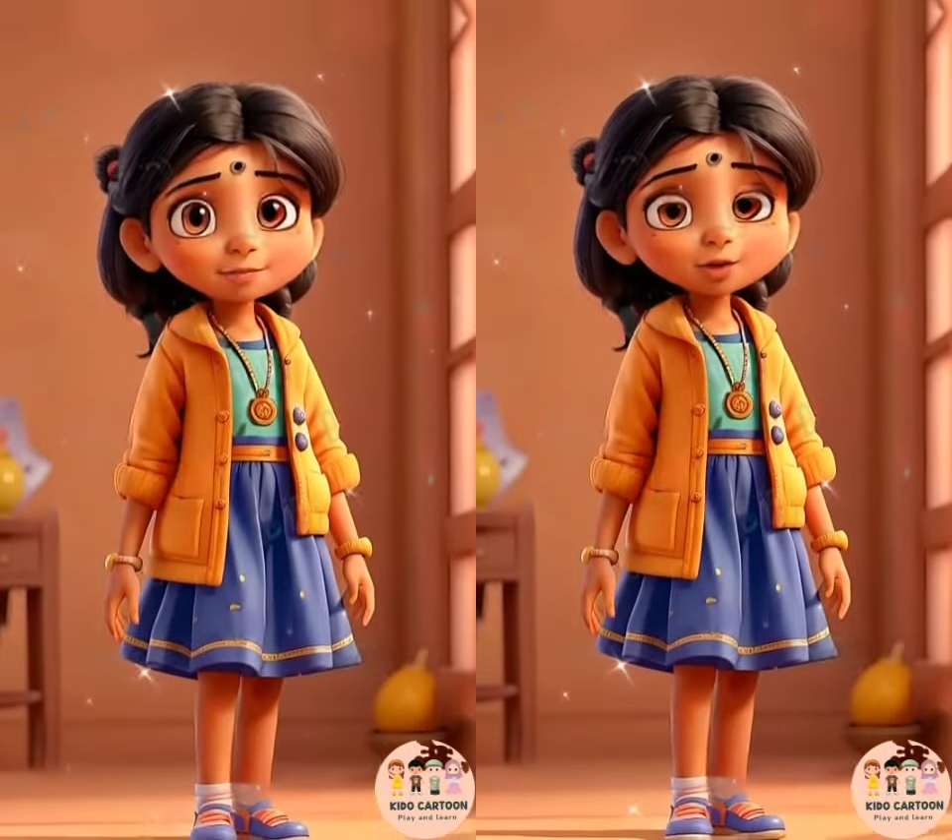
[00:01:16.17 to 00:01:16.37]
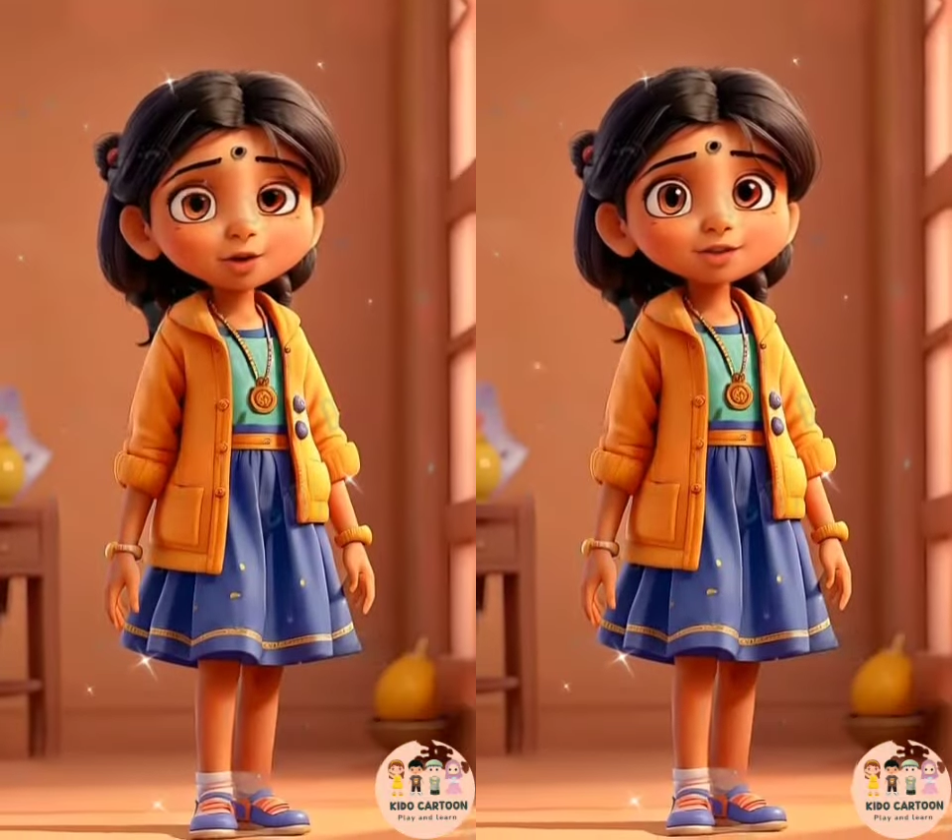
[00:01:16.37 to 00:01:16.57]

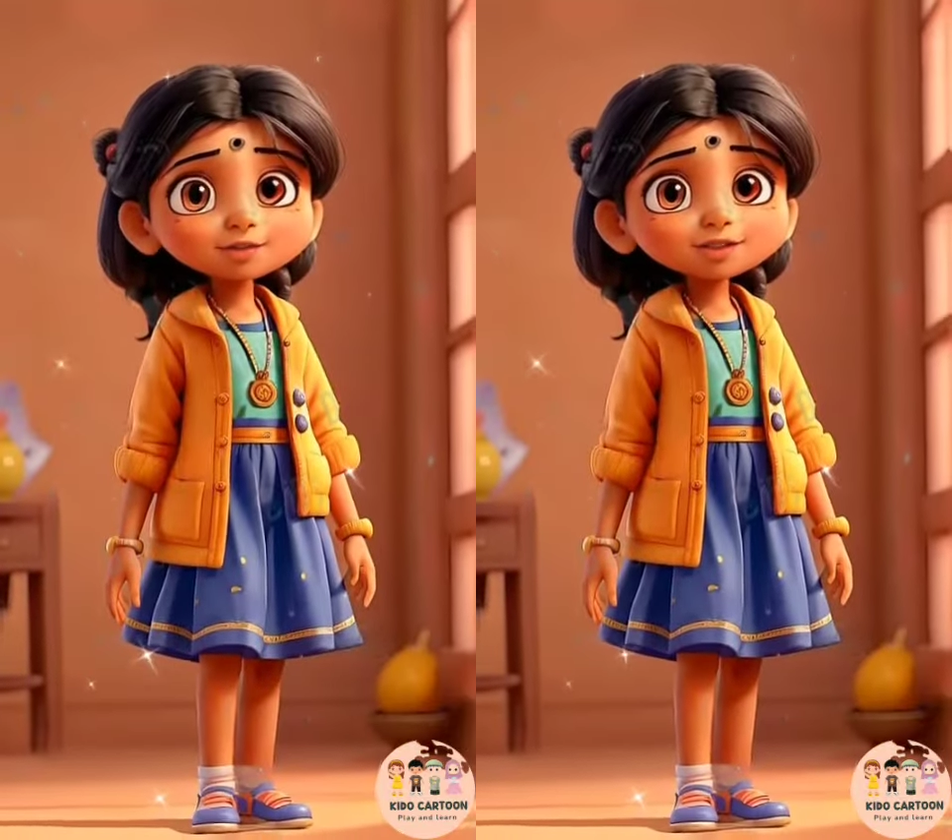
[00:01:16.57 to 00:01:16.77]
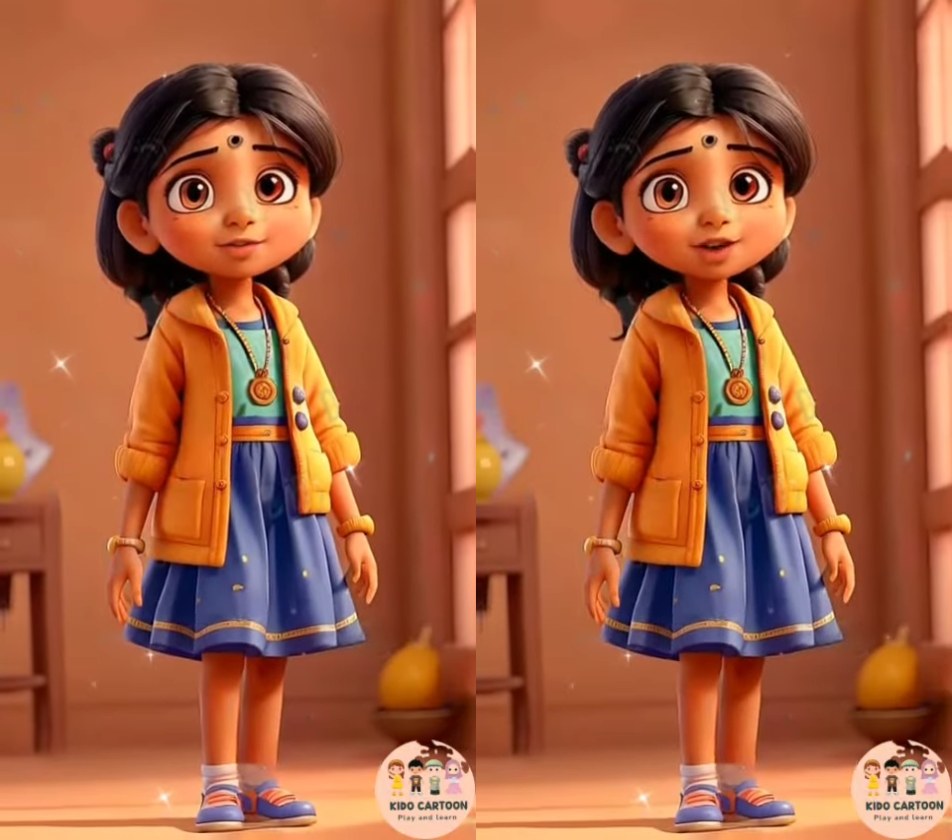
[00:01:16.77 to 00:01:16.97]

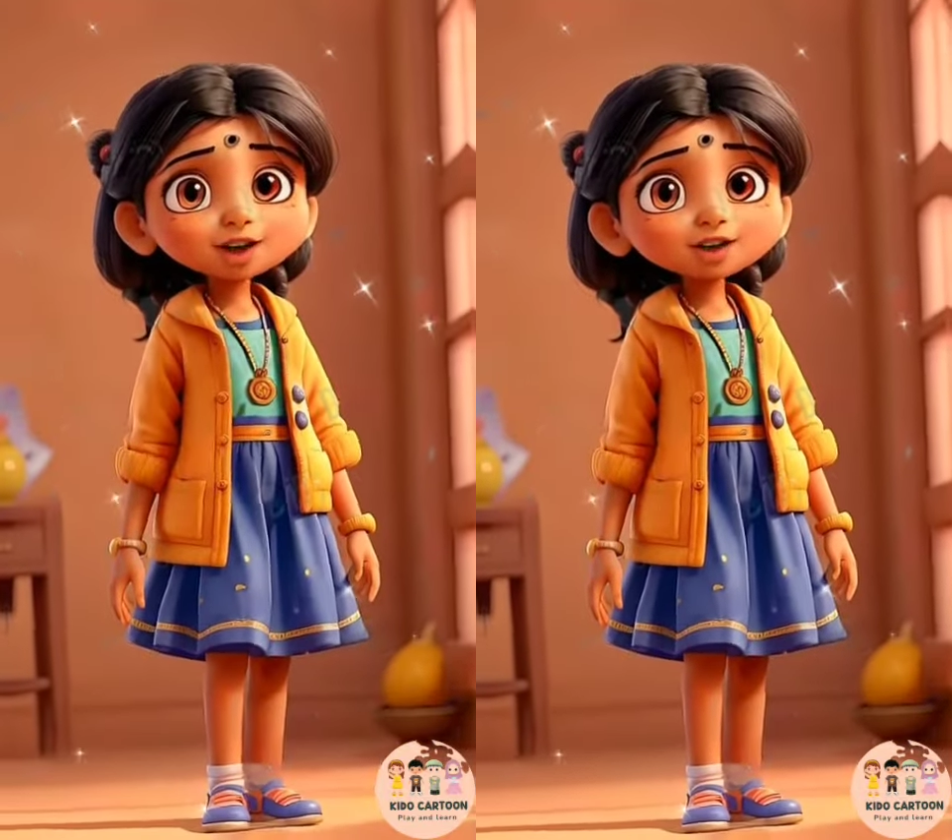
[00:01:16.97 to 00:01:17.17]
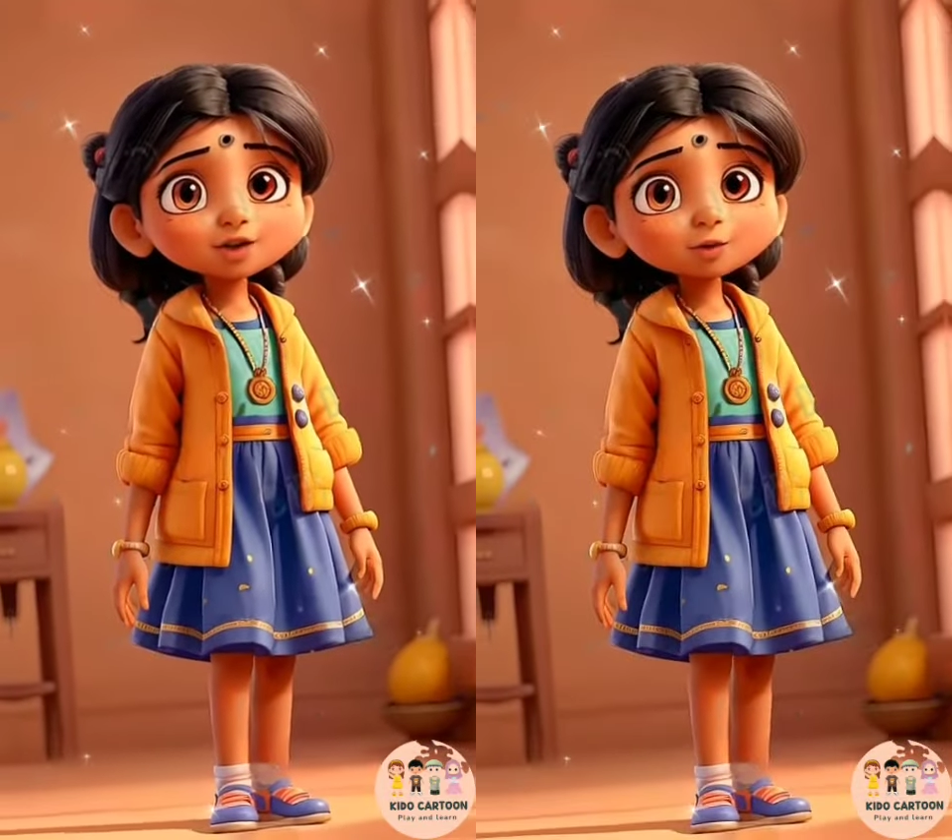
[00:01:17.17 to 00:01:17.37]
Importance of
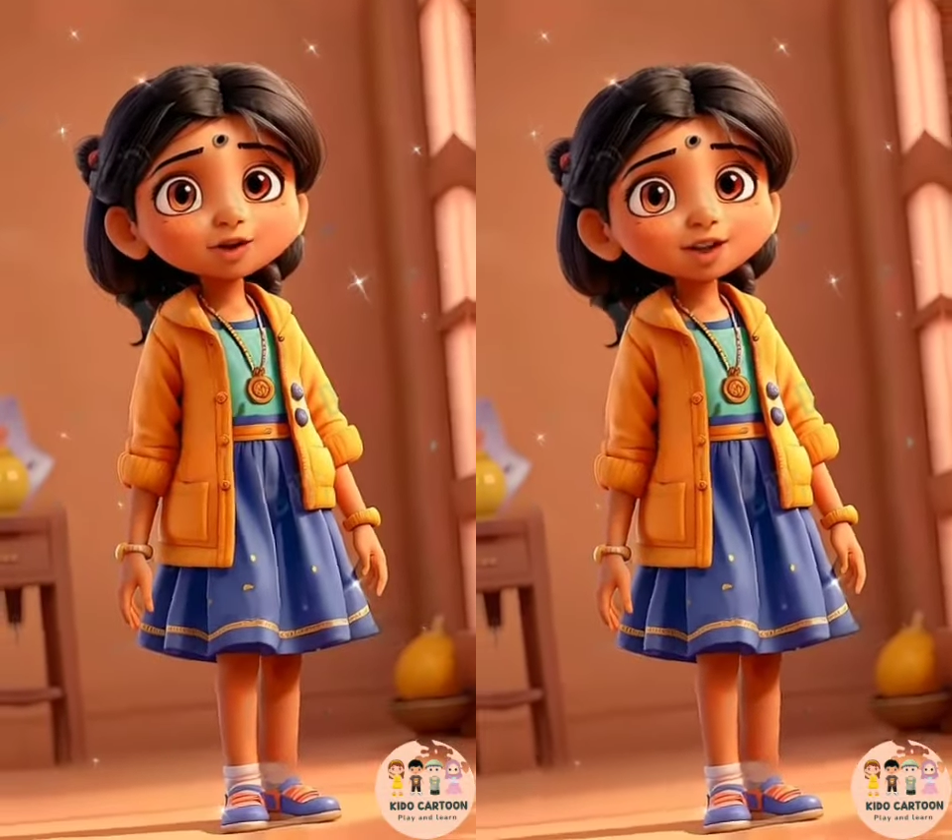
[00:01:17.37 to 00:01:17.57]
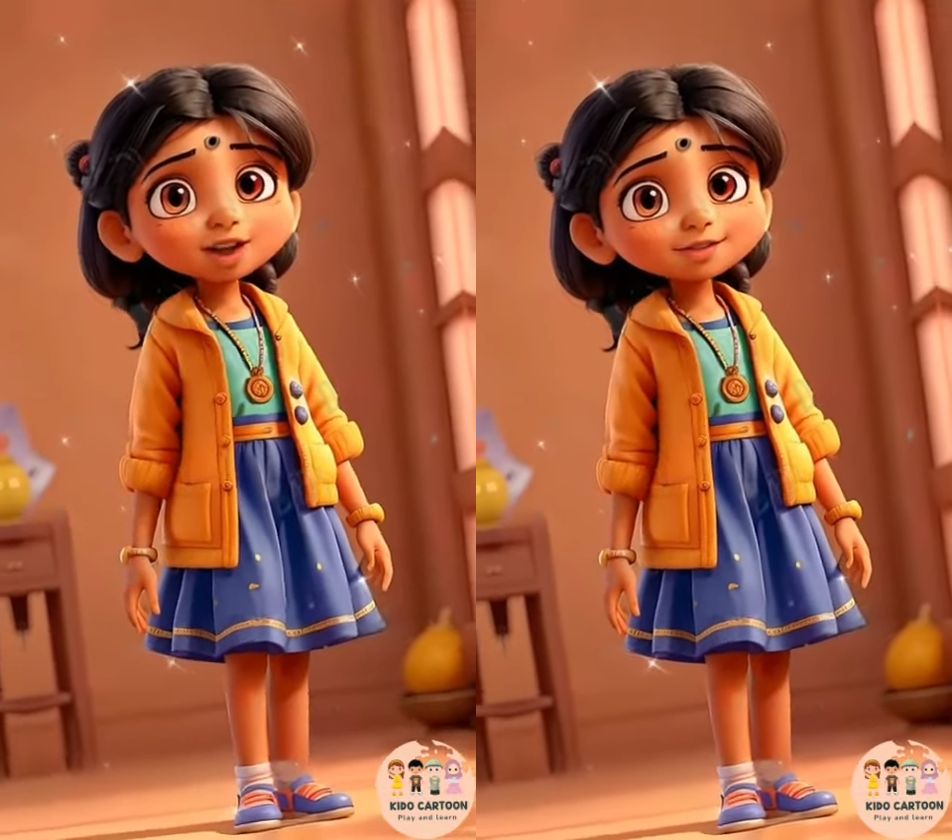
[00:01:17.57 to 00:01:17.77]
hard
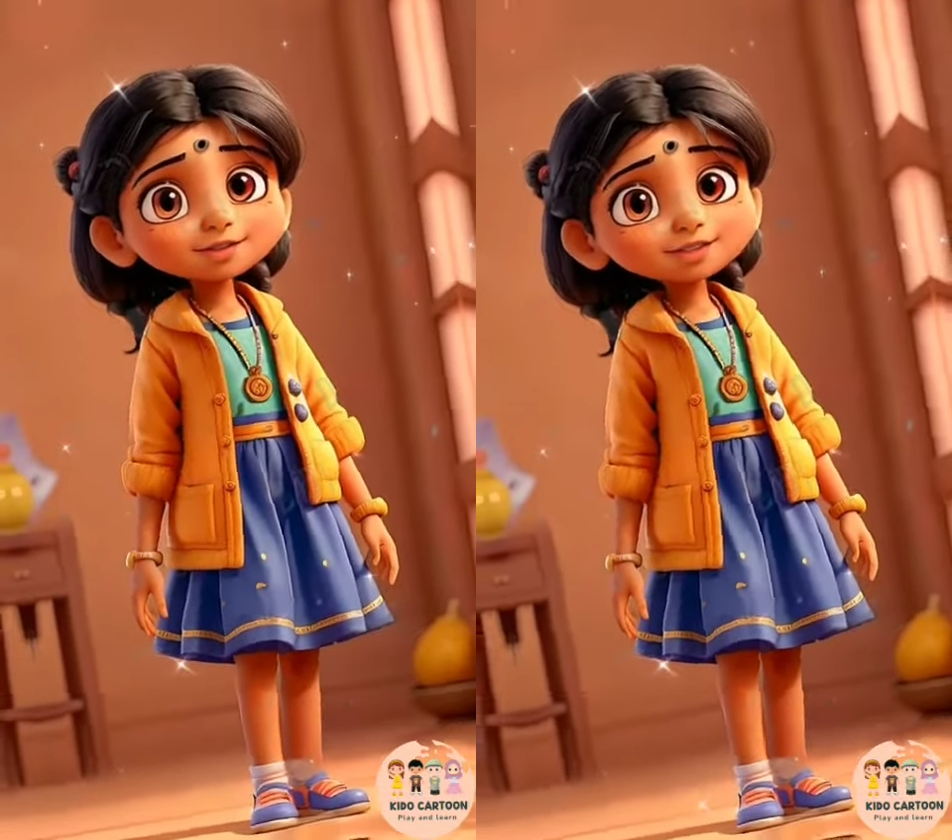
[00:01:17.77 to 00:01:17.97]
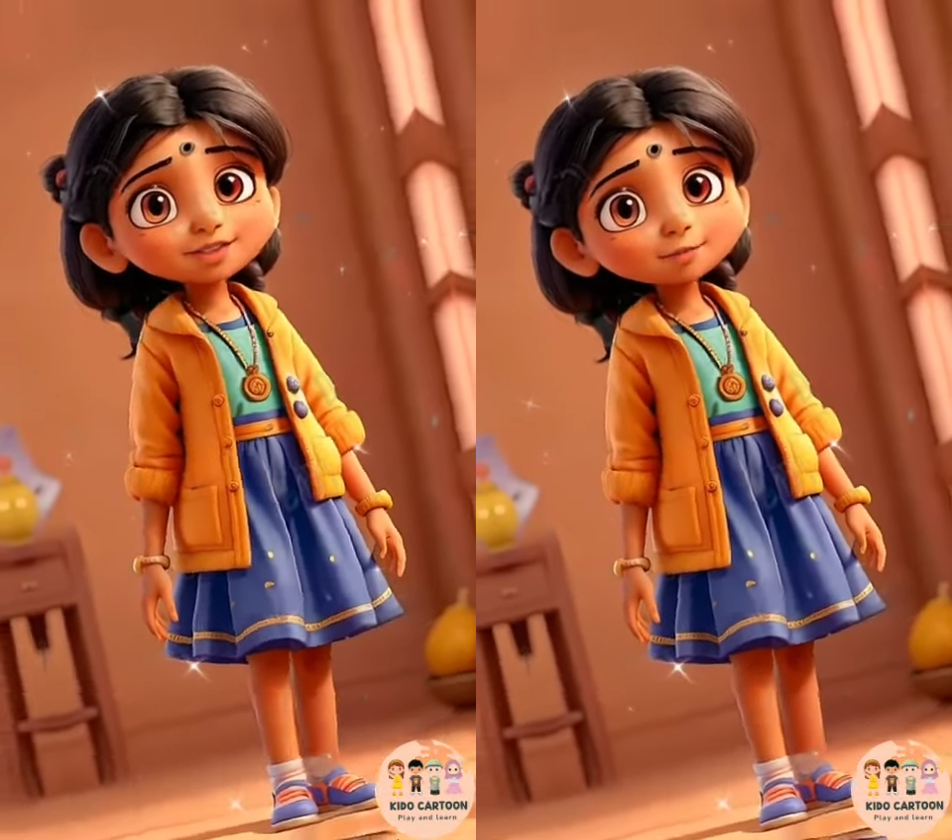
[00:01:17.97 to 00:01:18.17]
work
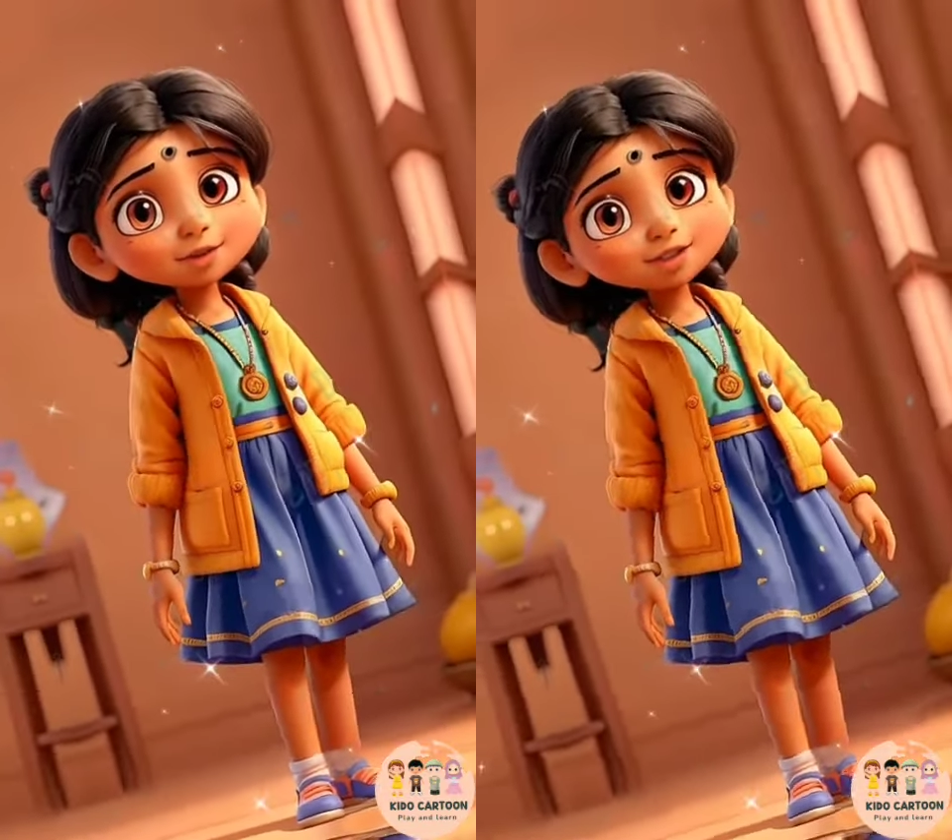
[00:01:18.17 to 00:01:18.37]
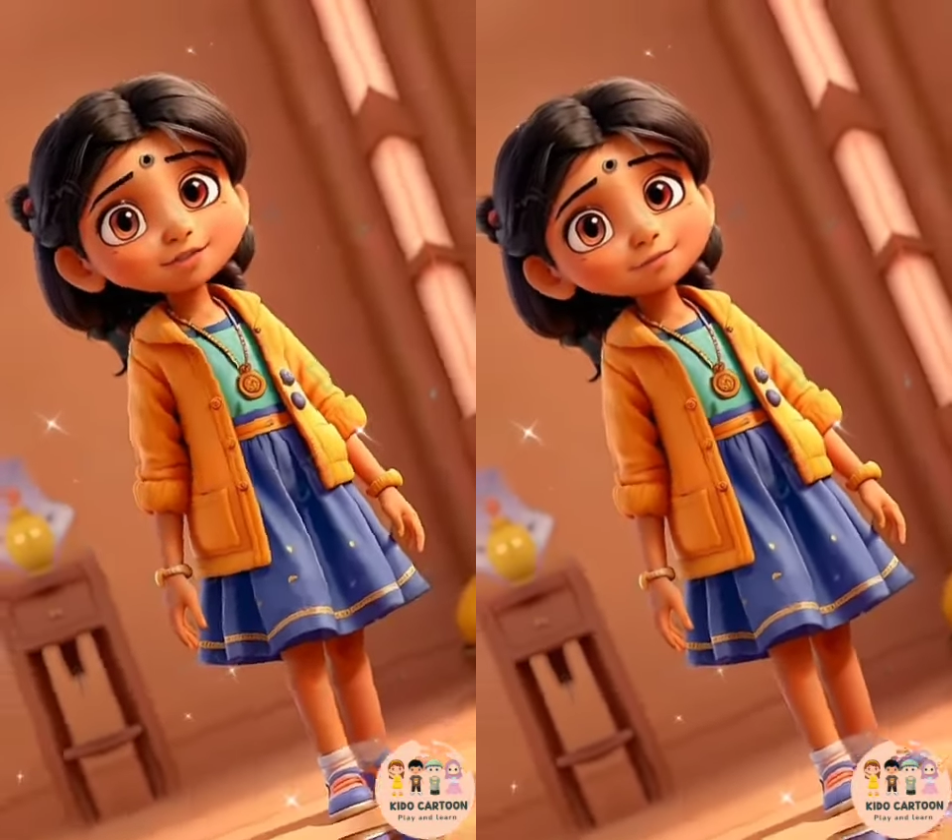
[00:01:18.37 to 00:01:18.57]
and
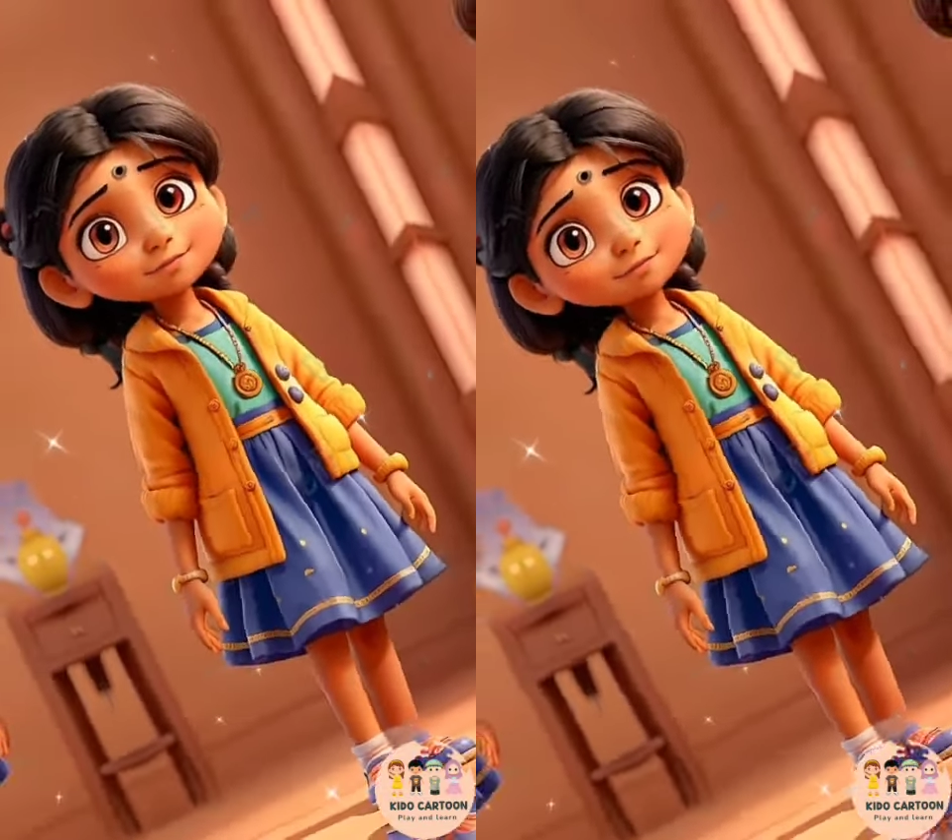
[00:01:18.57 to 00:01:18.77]
discipline.